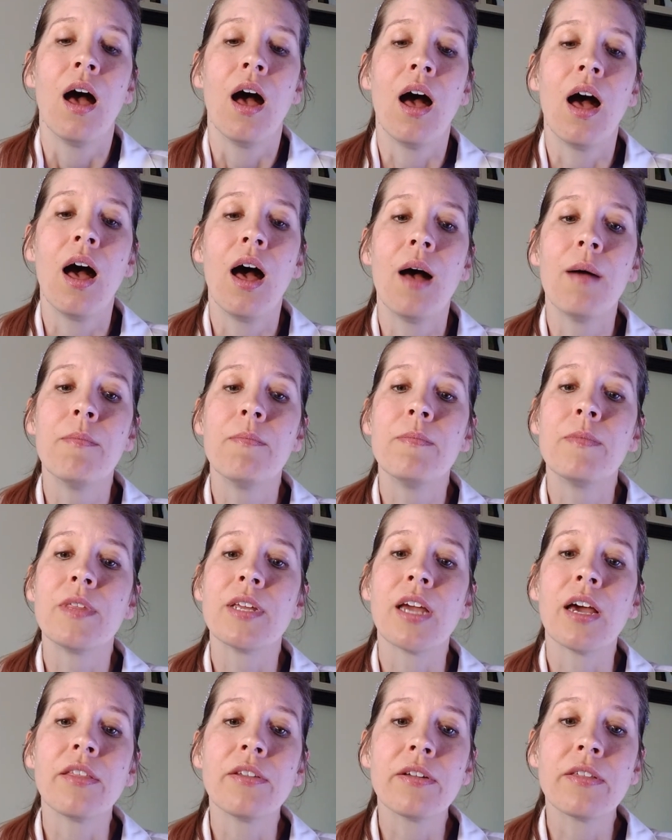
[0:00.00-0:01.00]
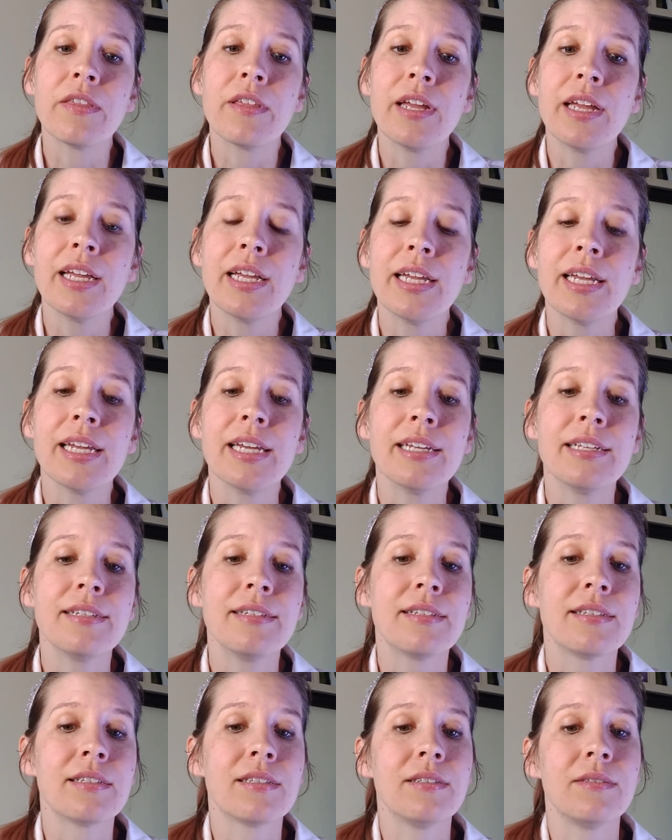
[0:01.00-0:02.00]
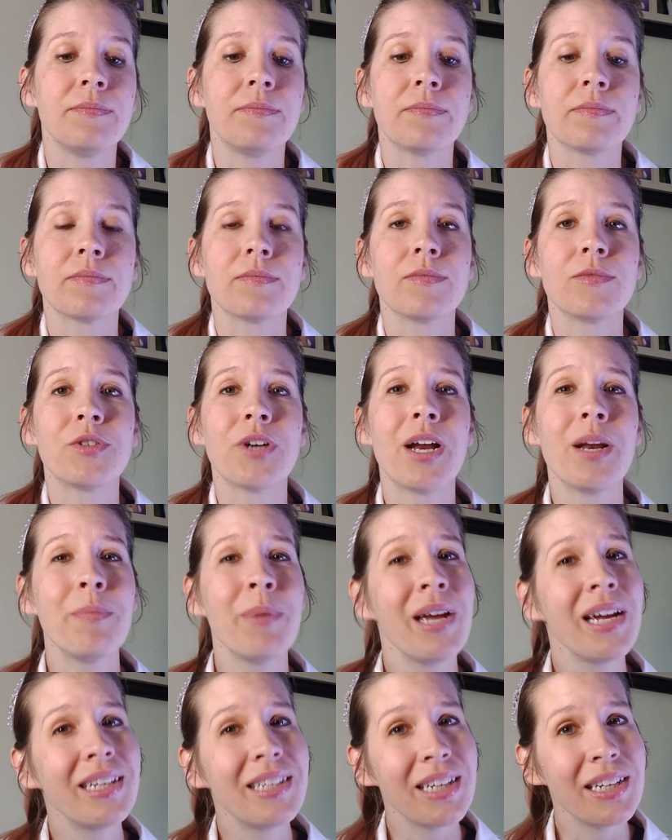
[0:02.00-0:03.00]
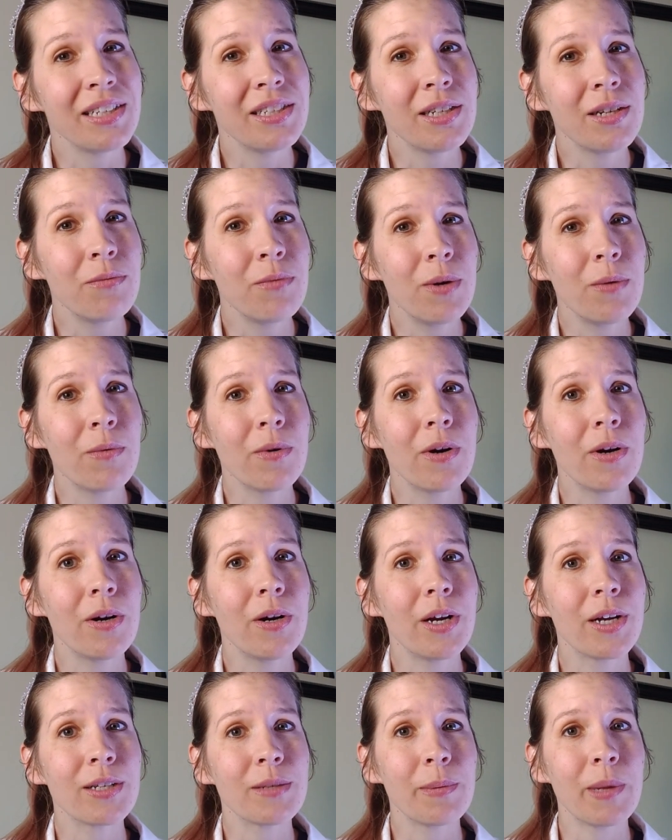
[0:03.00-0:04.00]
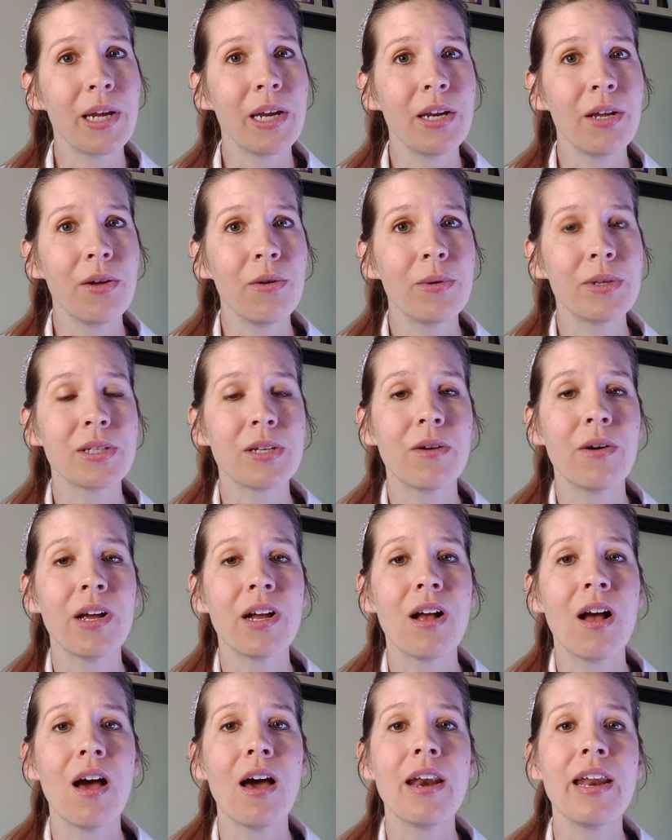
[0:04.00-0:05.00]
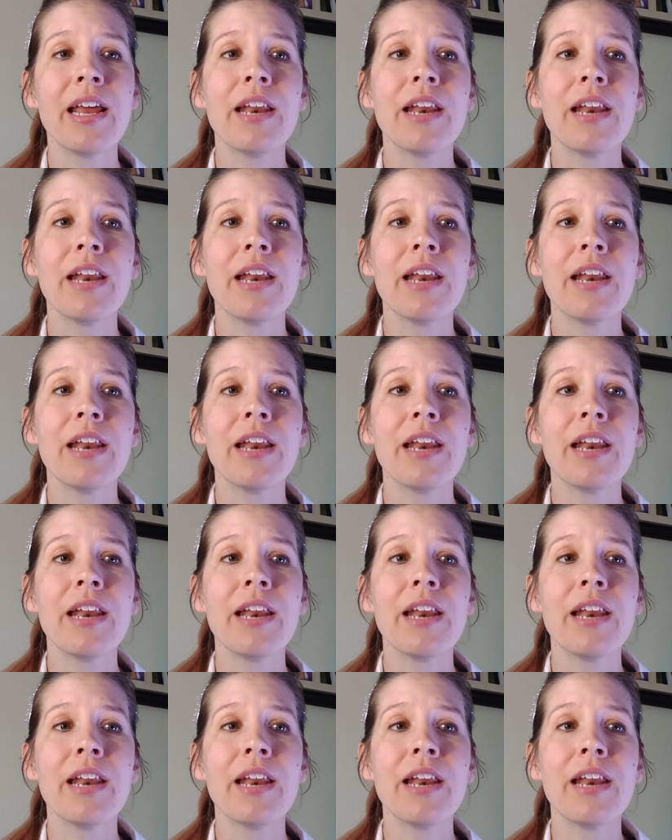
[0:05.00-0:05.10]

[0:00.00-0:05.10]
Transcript: Um, the other thing is try to pay attention when we're explaining to you what's going on.